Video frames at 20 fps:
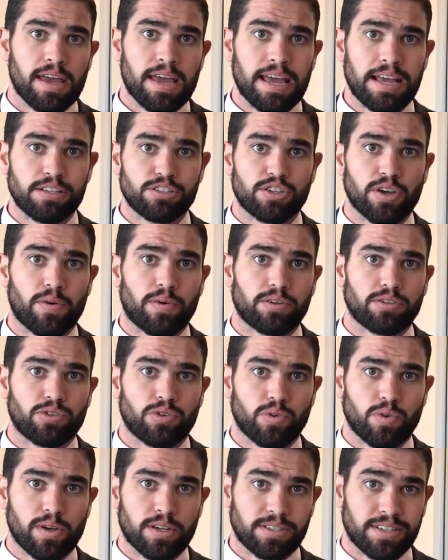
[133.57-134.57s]
is going
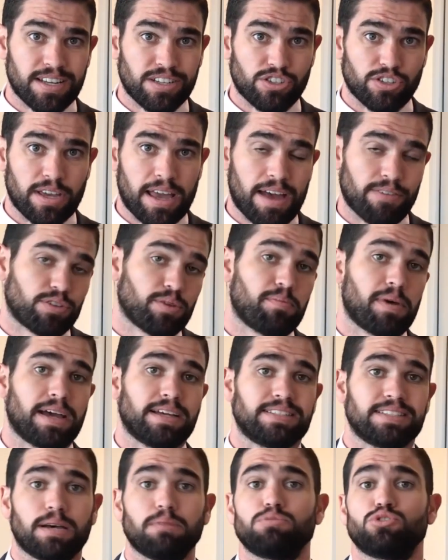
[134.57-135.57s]
to essentially have to pay
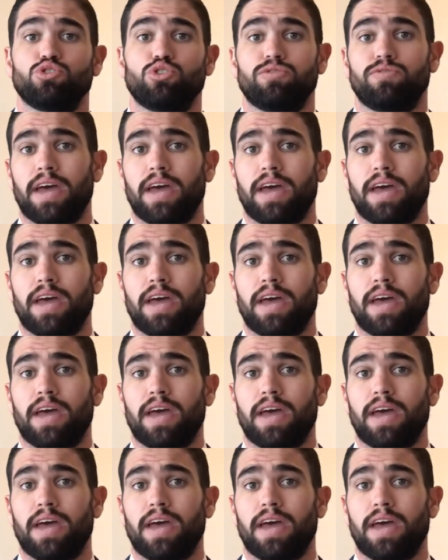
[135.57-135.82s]
some sort